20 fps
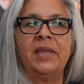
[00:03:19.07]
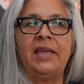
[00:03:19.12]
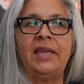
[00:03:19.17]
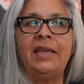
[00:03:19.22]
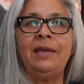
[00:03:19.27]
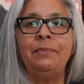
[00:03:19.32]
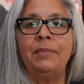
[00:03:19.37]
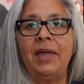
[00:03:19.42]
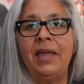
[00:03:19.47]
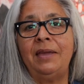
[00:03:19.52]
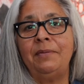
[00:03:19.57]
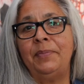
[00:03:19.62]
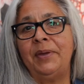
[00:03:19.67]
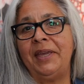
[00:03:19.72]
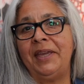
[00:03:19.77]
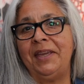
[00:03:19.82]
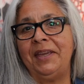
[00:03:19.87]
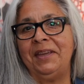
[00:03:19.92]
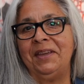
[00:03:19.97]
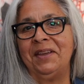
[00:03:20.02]
he may
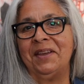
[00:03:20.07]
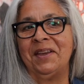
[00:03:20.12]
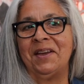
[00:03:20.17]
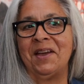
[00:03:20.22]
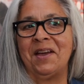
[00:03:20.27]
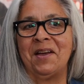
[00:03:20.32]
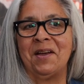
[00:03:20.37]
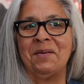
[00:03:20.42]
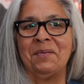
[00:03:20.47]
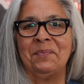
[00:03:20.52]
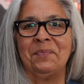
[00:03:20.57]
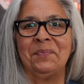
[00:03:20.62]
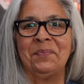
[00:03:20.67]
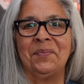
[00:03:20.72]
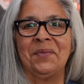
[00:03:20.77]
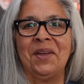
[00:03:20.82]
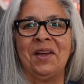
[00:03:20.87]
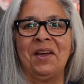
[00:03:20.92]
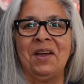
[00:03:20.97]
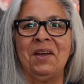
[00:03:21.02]
be um,
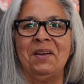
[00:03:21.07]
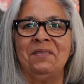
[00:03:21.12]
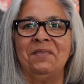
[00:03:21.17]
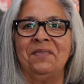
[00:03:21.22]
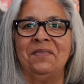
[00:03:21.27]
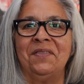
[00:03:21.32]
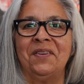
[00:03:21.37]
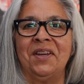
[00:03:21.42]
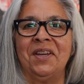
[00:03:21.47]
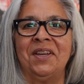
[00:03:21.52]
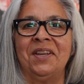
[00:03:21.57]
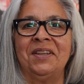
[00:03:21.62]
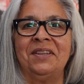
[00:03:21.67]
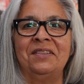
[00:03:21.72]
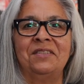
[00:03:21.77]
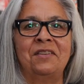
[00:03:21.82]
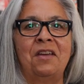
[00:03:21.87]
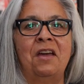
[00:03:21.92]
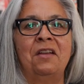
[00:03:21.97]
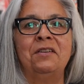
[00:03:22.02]
of uh,
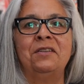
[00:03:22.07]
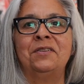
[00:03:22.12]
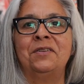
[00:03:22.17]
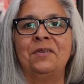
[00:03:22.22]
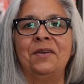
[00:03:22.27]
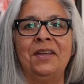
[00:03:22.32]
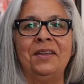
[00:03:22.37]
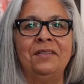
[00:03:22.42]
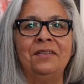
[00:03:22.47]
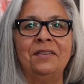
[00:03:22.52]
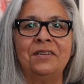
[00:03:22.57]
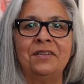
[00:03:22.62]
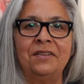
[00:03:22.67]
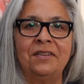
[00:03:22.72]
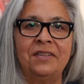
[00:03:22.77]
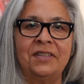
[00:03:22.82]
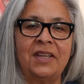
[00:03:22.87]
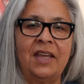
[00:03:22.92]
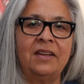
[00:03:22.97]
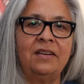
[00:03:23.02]
Scottish or English
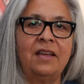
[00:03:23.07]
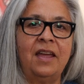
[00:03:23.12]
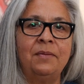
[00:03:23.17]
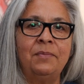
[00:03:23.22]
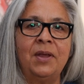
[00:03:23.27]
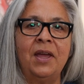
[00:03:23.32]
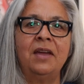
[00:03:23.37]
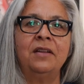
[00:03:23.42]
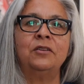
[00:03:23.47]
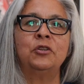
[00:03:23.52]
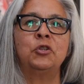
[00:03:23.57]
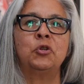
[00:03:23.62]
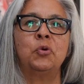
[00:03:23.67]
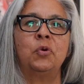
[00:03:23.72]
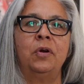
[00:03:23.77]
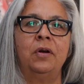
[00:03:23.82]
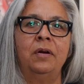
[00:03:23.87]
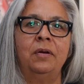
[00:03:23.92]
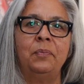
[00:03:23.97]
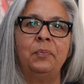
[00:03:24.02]
descent, I'm not
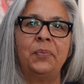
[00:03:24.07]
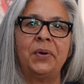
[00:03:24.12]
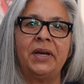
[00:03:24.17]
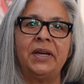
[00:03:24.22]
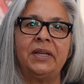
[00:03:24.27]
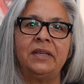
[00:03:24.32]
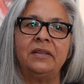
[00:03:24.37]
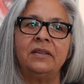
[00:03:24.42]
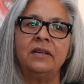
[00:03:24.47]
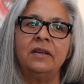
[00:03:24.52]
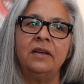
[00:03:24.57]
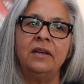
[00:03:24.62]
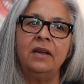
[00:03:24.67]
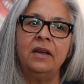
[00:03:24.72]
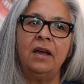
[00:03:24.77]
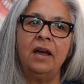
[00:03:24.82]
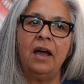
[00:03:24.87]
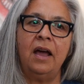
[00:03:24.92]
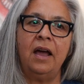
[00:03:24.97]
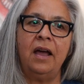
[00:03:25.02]
sure, but
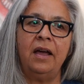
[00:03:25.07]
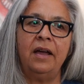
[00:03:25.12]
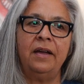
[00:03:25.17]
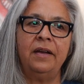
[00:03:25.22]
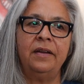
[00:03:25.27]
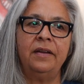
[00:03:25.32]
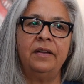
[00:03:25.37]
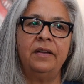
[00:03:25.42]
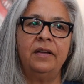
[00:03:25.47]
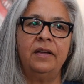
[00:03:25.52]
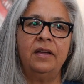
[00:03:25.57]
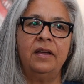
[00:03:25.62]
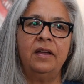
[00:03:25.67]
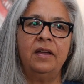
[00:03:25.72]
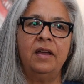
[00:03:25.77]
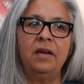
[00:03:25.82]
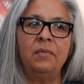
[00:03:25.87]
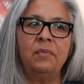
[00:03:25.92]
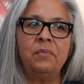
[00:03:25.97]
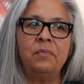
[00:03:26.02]
uh,
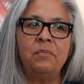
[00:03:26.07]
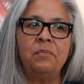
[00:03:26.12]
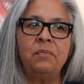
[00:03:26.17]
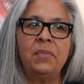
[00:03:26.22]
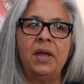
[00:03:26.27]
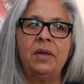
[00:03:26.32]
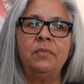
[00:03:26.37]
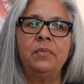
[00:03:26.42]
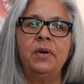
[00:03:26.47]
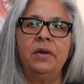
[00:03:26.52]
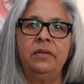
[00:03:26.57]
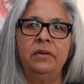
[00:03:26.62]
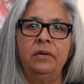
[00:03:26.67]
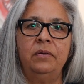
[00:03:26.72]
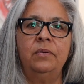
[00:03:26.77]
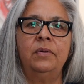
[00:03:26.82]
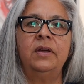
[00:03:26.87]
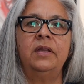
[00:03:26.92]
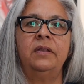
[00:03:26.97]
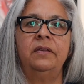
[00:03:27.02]
my
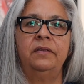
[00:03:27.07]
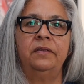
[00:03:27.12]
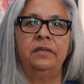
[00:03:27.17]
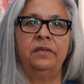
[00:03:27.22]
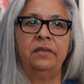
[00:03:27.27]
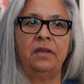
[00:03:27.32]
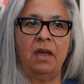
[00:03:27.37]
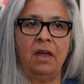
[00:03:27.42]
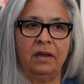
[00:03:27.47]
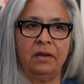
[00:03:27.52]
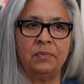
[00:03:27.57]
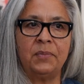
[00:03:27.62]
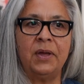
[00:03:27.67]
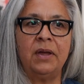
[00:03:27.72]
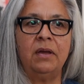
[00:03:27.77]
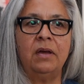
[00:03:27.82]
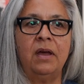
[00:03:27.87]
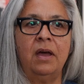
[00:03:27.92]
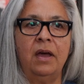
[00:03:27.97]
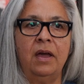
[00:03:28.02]
mother was
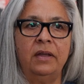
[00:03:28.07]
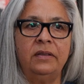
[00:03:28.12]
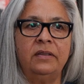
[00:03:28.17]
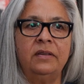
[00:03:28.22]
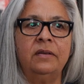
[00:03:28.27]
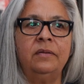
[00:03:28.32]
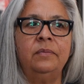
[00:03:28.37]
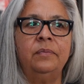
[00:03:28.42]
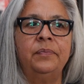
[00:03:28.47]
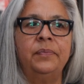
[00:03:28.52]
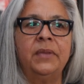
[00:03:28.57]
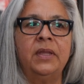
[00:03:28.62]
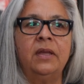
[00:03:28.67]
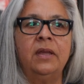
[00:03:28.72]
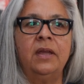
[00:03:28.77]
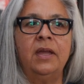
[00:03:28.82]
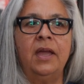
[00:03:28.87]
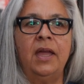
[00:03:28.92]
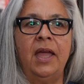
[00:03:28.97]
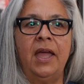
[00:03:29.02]
Akimel O'otham,
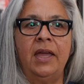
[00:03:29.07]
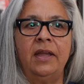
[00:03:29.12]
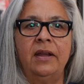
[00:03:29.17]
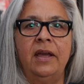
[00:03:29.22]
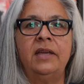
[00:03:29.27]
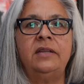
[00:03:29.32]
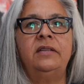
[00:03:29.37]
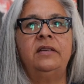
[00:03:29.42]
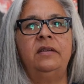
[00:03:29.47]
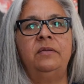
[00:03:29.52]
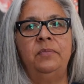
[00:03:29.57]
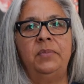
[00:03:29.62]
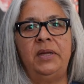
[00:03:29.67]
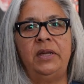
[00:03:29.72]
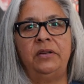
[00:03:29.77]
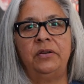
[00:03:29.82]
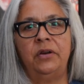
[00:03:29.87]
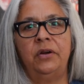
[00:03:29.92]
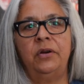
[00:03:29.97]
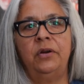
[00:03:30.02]
and I did
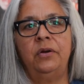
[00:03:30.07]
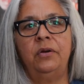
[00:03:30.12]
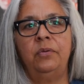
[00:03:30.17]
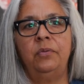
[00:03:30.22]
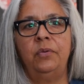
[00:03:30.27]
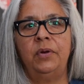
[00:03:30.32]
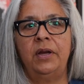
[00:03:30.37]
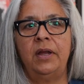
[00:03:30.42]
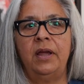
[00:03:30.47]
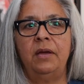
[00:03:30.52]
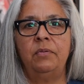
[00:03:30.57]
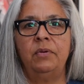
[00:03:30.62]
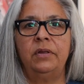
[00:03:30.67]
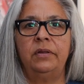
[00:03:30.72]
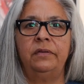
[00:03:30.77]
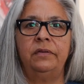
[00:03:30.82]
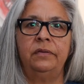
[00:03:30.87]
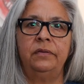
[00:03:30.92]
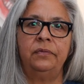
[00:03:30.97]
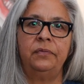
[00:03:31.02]
meet her when I
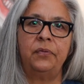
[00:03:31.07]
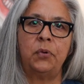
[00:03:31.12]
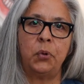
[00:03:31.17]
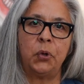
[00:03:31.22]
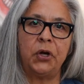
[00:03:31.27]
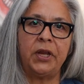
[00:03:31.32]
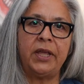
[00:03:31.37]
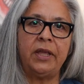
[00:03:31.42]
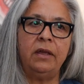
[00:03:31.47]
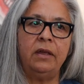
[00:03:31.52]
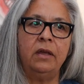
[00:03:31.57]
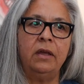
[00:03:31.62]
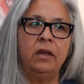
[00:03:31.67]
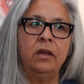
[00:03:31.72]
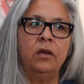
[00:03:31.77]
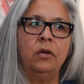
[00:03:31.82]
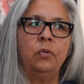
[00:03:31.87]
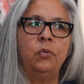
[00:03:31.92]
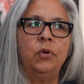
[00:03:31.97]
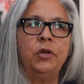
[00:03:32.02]
was 40,
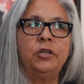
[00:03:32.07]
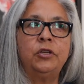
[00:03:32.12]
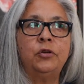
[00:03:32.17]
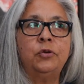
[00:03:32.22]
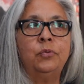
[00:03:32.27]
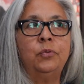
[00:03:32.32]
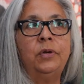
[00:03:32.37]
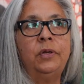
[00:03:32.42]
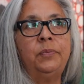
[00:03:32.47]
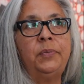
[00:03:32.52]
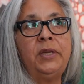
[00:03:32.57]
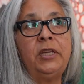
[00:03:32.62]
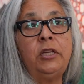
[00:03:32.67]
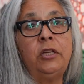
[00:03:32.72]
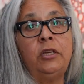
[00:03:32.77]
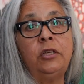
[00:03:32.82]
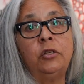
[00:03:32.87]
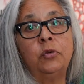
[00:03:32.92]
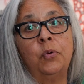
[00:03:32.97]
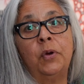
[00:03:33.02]
which would
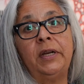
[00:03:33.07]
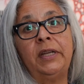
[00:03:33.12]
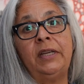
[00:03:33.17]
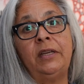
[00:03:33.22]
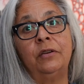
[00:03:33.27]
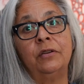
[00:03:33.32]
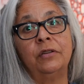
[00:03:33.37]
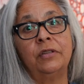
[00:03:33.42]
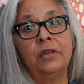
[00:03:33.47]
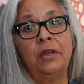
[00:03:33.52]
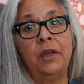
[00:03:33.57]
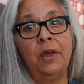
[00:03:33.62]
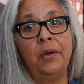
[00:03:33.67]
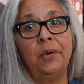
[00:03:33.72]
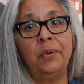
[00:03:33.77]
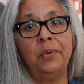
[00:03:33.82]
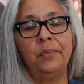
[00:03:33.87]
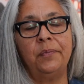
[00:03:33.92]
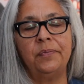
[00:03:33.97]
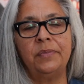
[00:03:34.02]
be 20 years
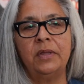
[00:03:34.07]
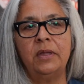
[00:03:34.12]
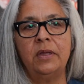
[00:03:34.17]
ago.